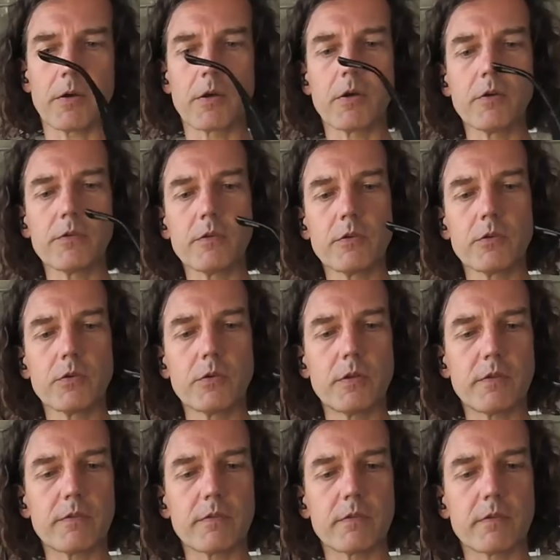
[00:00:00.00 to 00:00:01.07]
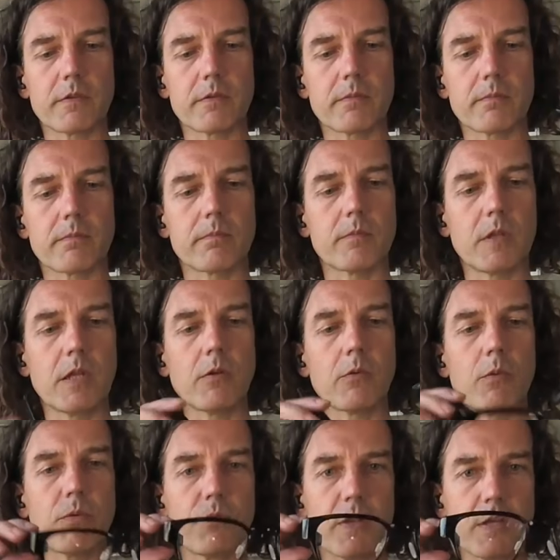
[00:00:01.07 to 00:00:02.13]
goes into this little
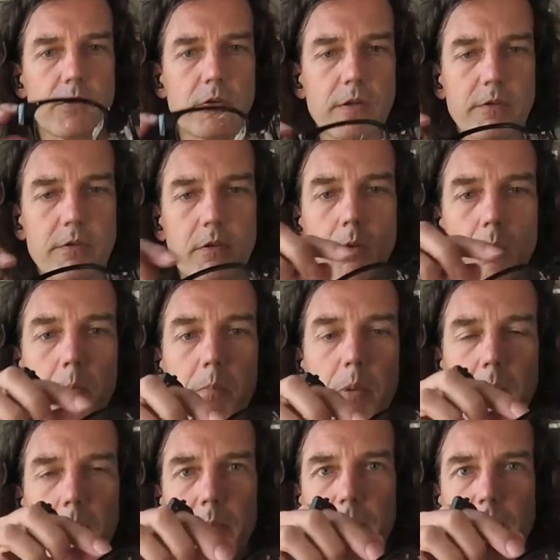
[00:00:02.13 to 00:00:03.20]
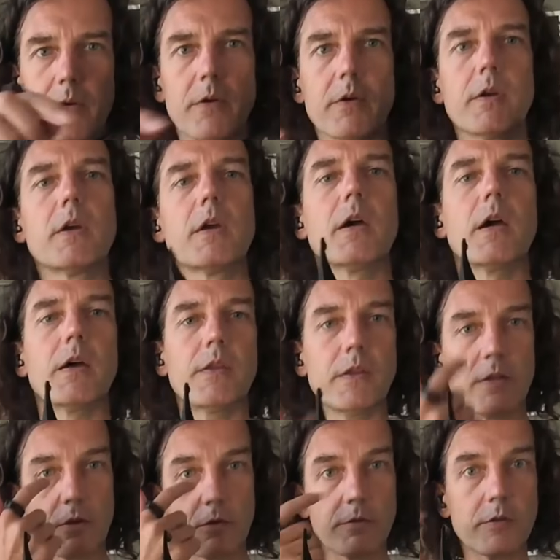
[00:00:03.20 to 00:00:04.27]
reflector. There's a little bump here, and
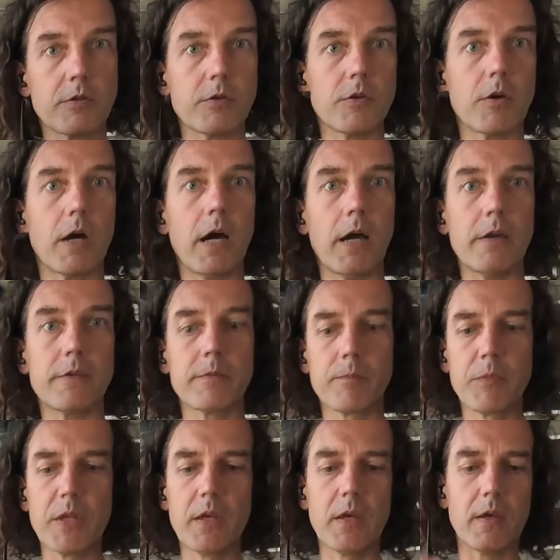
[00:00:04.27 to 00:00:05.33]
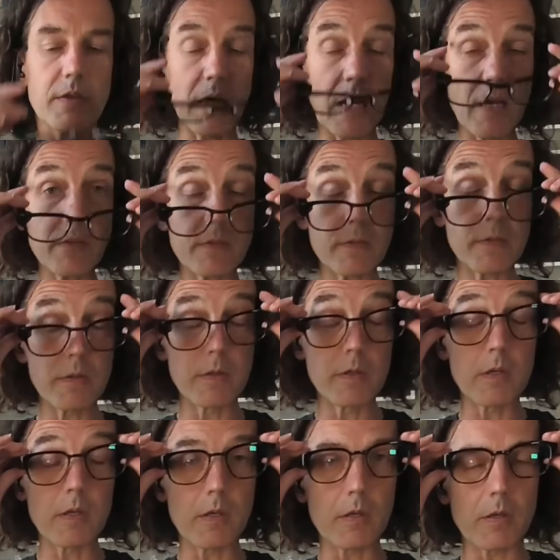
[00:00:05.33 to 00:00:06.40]
then it goes into your eyes. That,
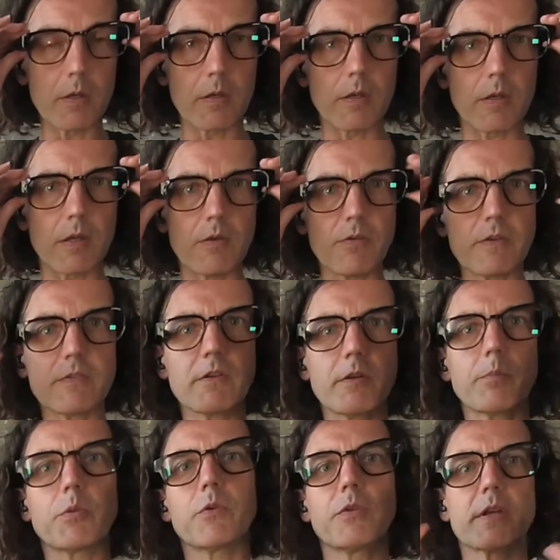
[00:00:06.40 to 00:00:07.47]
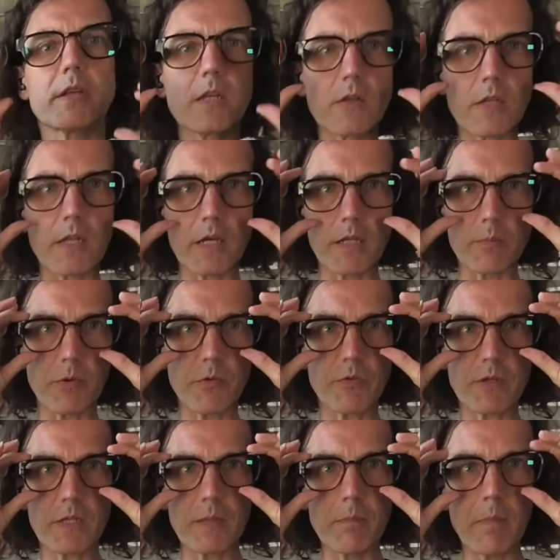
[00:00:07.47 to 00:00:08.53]
if it's not perfectly aligned,
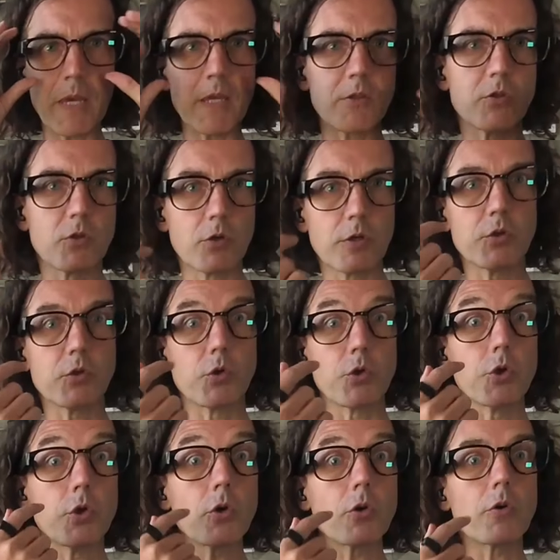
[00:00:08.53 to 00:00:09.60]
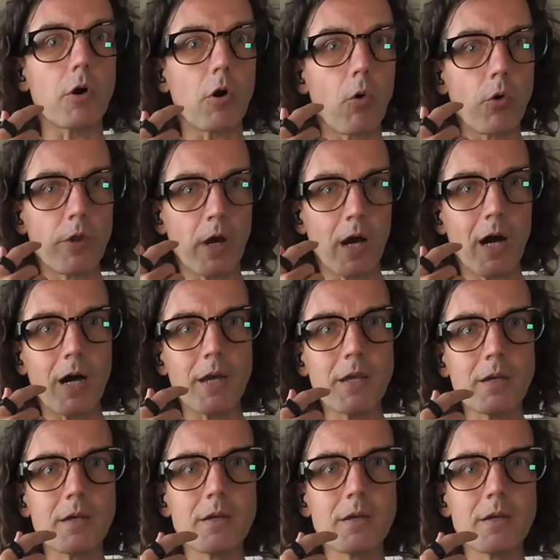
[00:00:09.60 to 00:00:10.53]
perfectly made to go into your own eye,